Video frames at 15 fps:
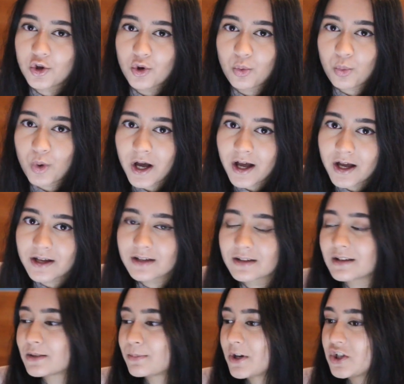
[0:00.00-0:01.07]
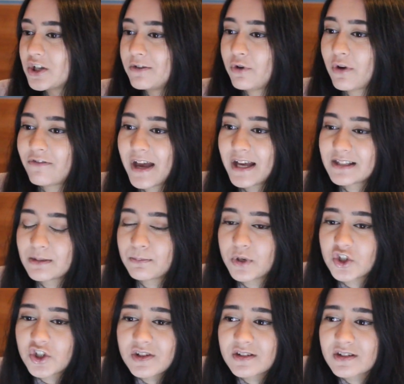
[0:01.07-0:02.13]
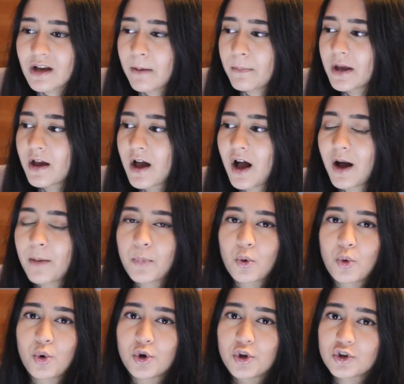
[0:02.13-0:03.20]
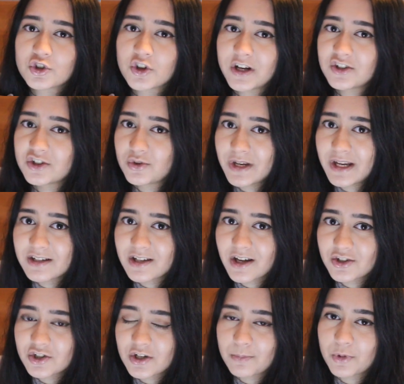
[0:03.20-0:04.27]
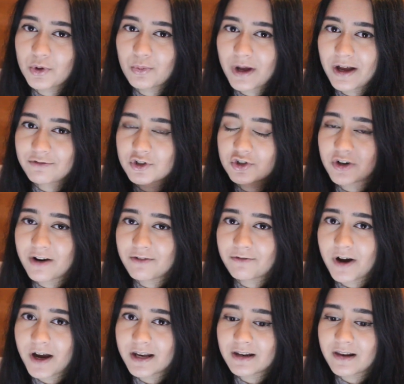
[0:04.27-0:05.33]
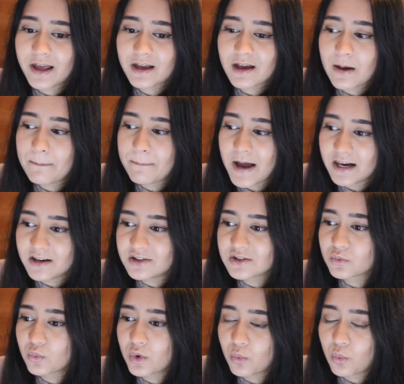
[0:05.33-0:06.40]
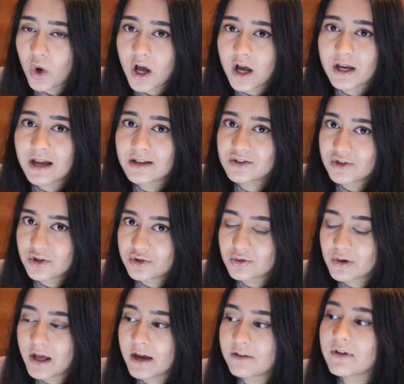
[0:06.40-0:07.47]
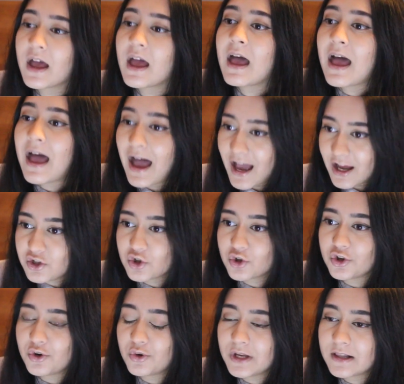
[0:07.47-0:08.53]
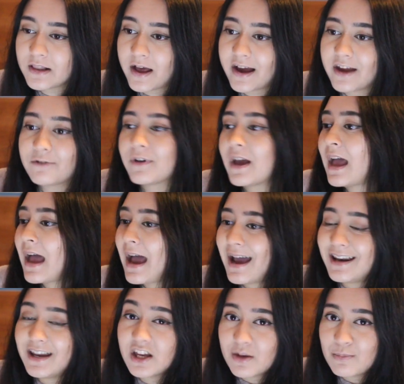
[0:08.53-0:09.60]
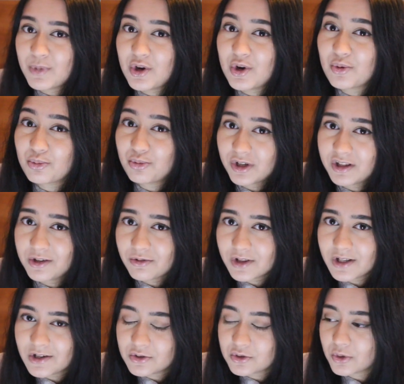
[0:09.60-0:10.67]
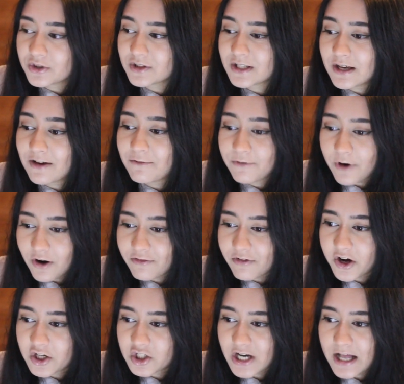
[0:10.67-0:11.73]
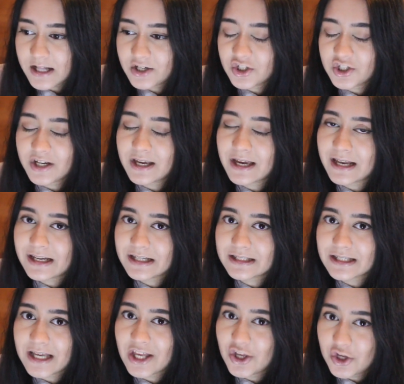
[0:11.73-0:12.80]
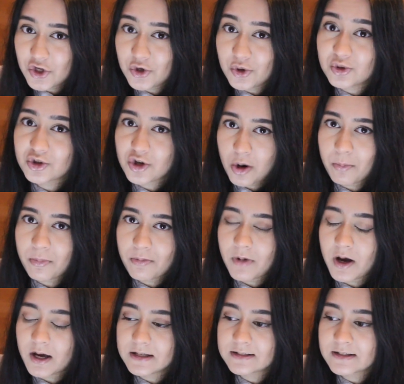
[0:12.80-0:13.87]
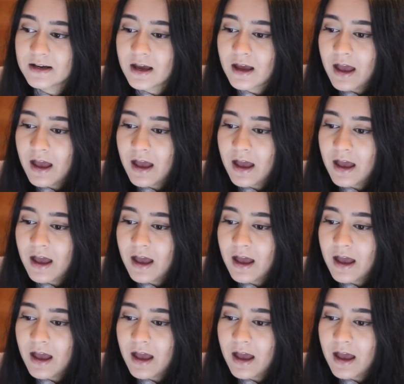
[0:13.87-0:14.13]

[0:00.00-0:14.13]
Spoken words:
your work, especially if you have exhibitions coming up or you're trying to do an internship. You'll have to try and find like a balance with work and social life and your uni life, and it can be really, really exhausting, very, very challenging, and it's a huge compromise.